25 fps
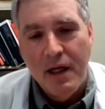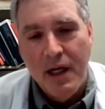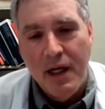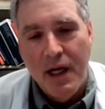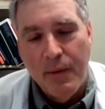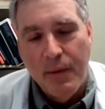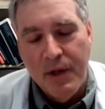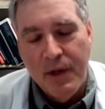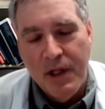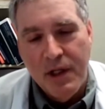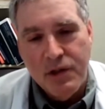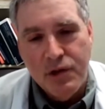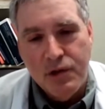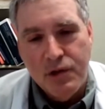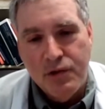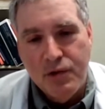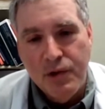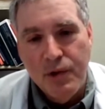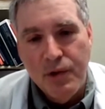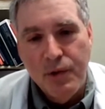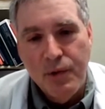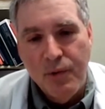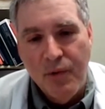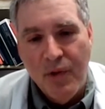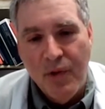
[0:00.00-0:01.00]
Now, it is
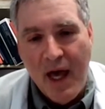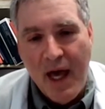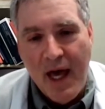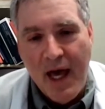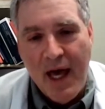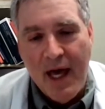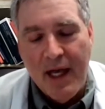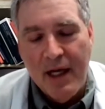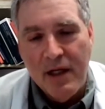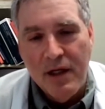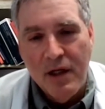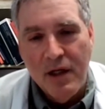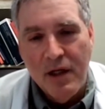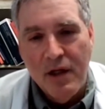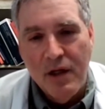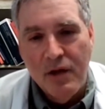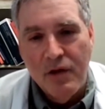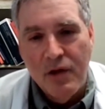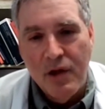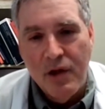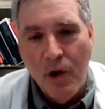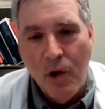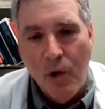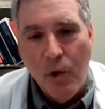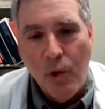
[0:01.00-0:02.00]
true that
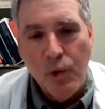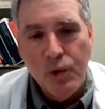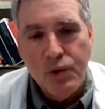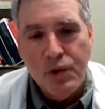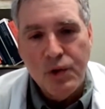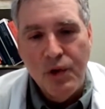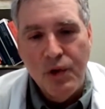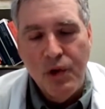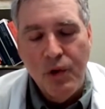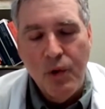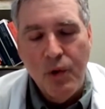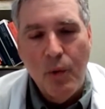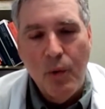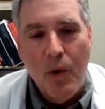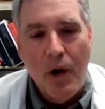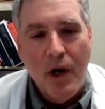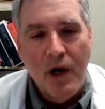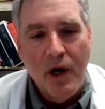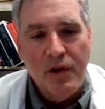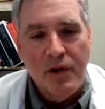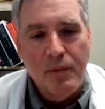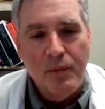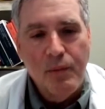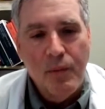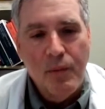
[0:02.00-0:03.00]
the older you
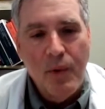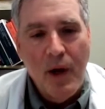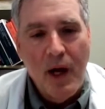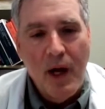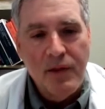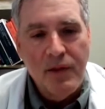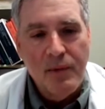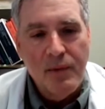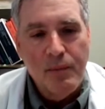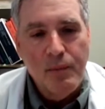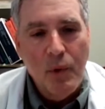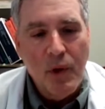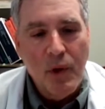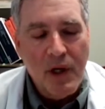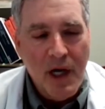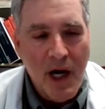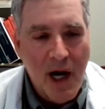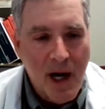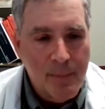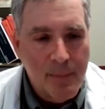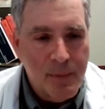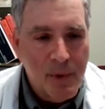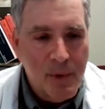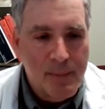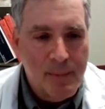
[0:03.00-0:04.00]
are, and the more
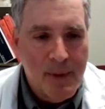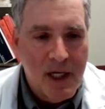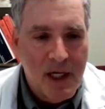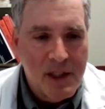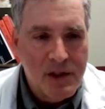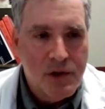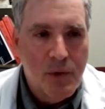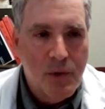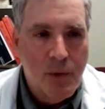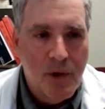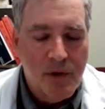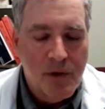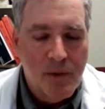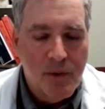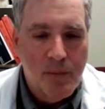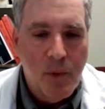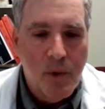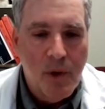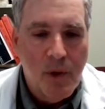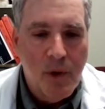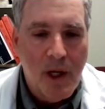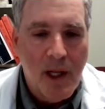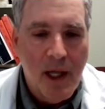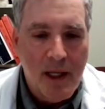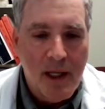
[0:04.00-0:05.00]
compromised you are, the
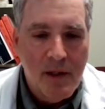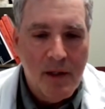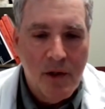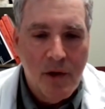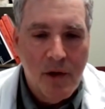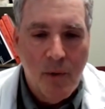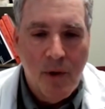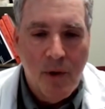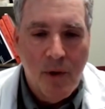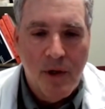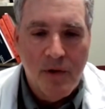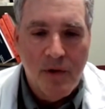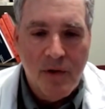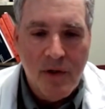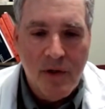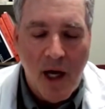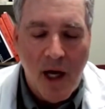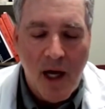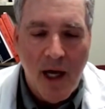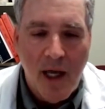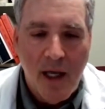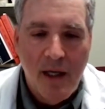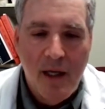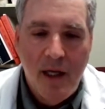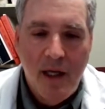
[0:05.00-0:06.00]
more likely you are to
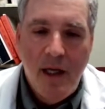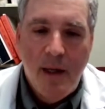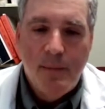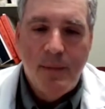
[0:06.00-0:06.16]
die.